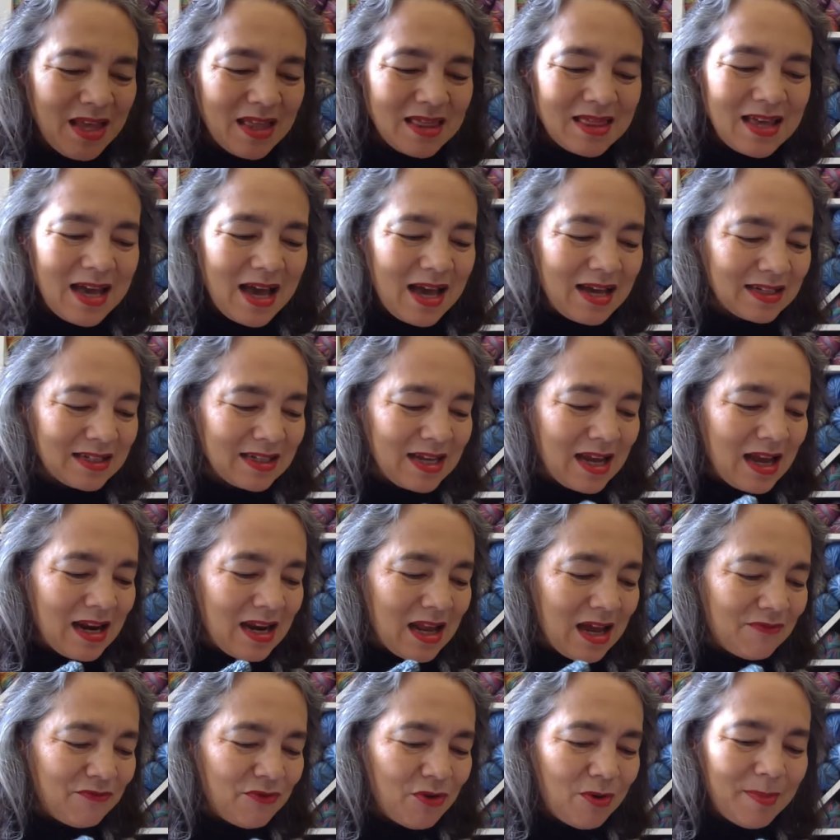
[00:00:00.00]
that
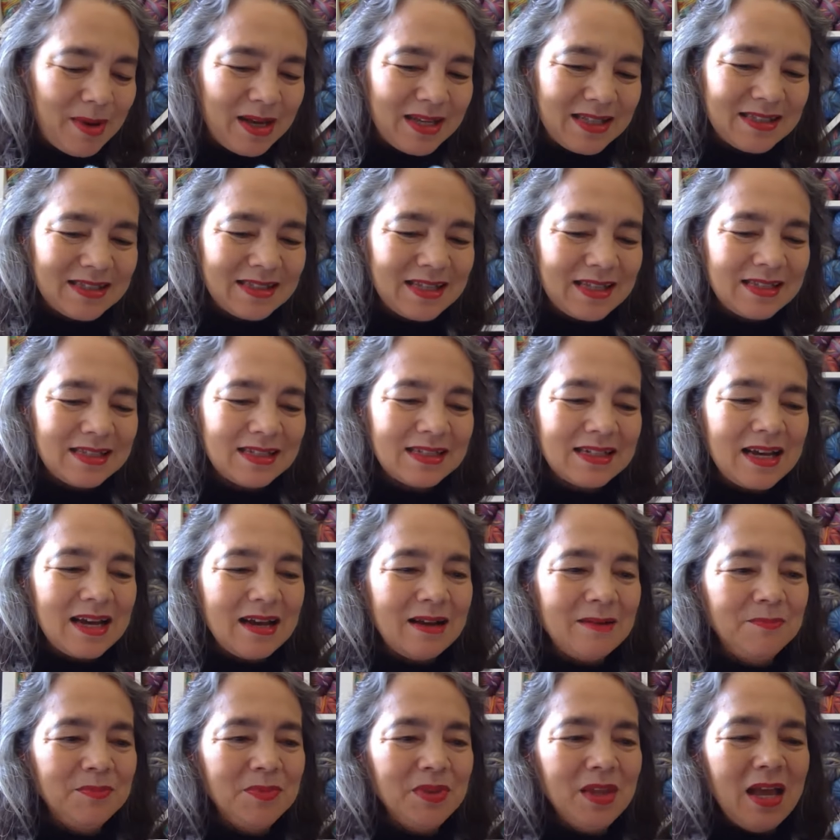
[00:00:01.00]
color for my
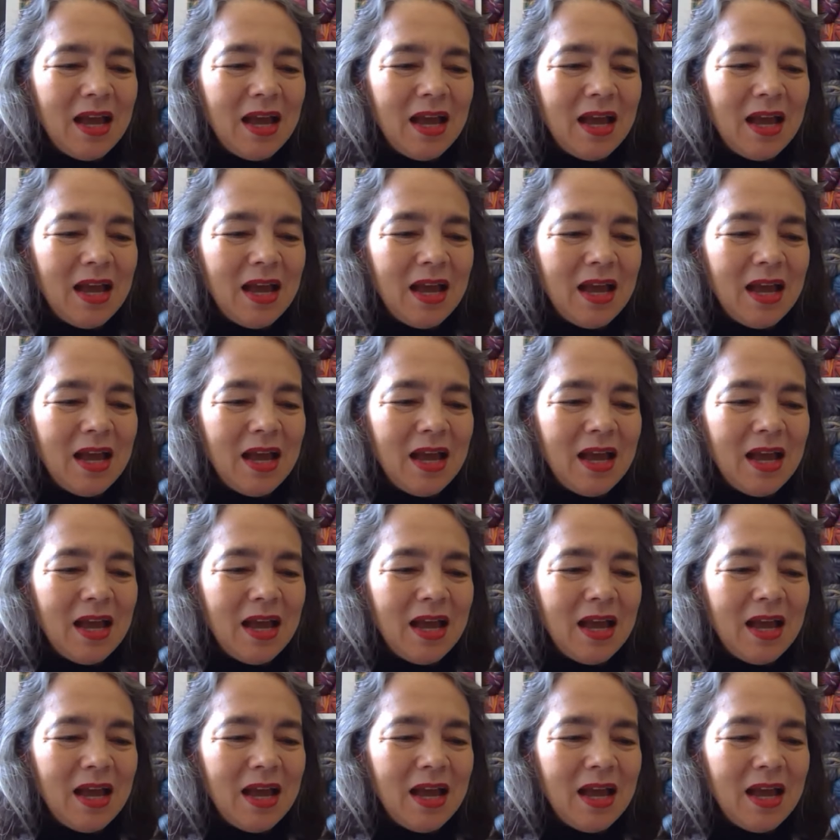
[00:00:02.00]
sister.